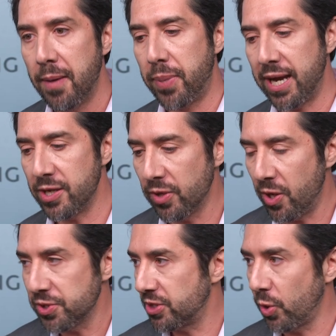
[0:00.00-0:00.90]
But I knew the
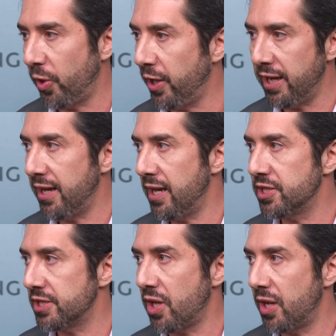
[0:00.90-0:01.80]
whole story, and I
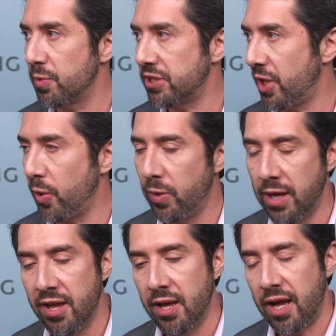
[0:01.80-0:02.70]
just thought it was so
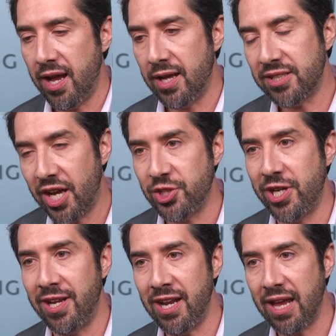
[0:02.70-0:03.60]

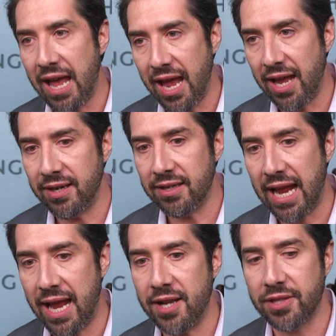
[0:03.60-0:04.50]
touching and
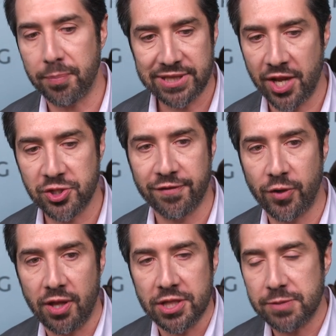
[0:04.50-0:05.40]
had the potential
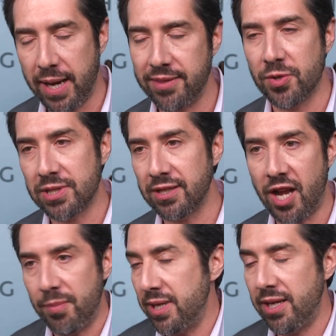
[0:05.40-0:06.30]
for all this pathos and
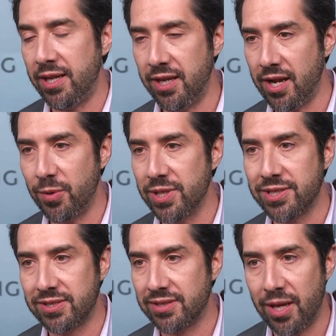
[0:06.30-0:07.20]
comedy, and I
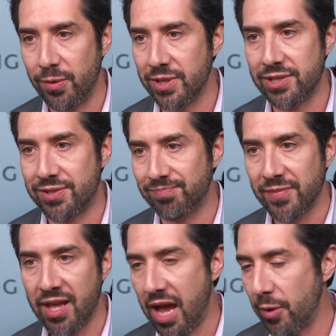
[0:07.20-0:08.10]
was
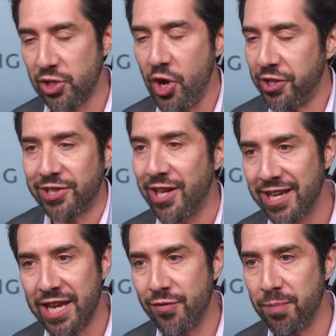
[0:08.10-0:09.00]
hooked
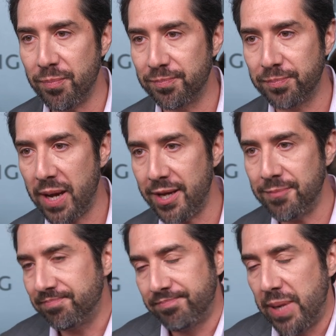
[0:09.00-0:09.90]
even by
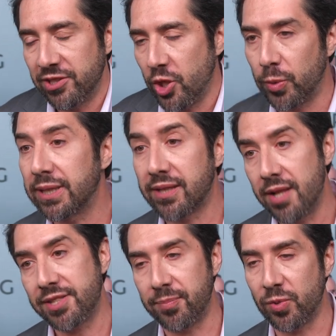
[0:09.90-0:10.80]
being told what the
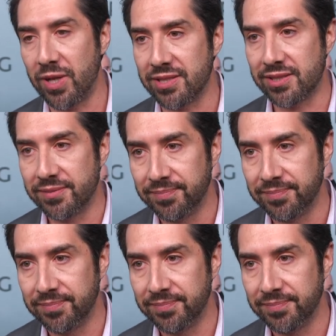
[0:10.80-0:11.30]
concept was.